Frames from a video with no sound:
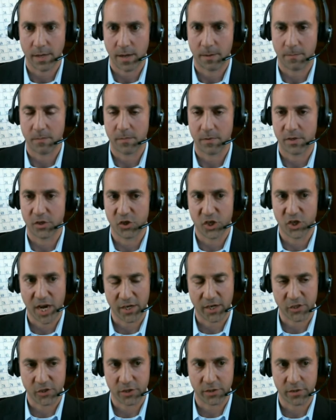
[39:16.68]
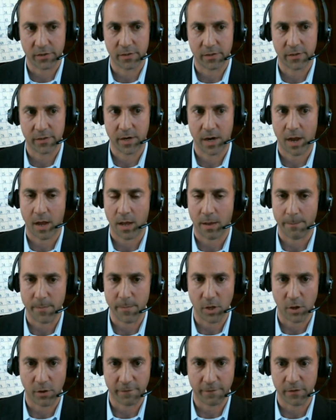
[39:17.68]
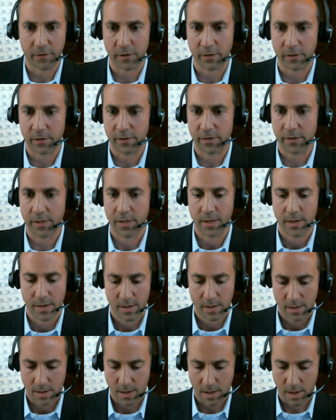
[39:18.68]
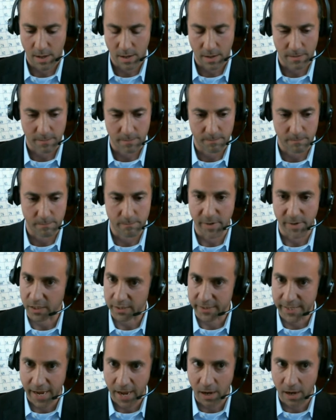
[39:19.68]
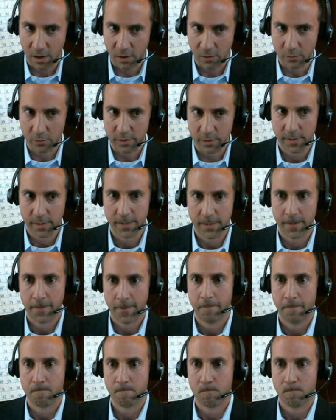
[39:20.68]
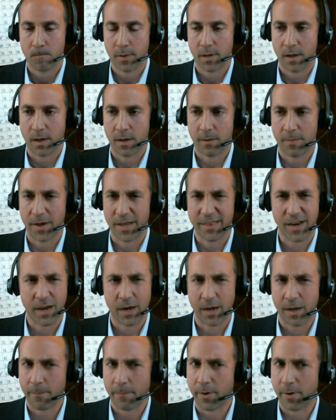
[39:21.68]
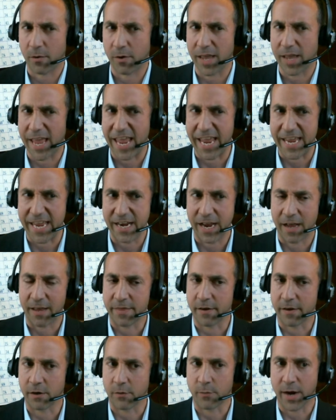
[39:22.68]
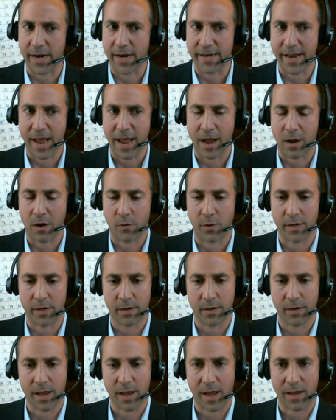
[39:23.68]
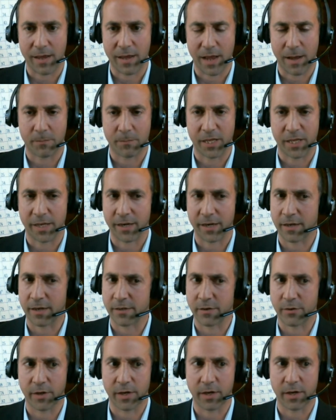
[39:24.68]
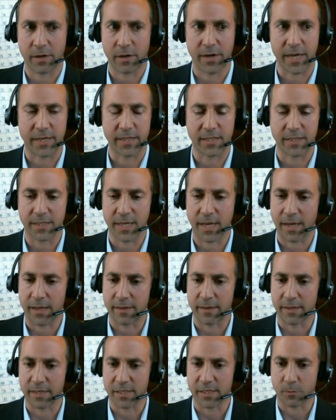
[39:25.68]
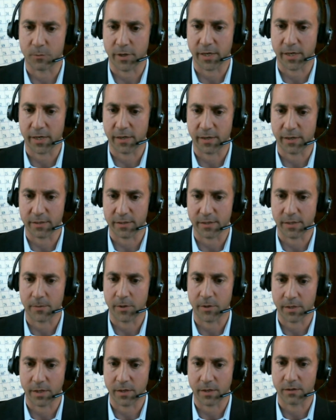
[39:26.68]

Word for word: Yep. Cheshire, uh, Milford, um, Middletown. Um, I think I got about eight on there right now, and I, am planning on doing another eight to ten this spring and summer. They're, yeah.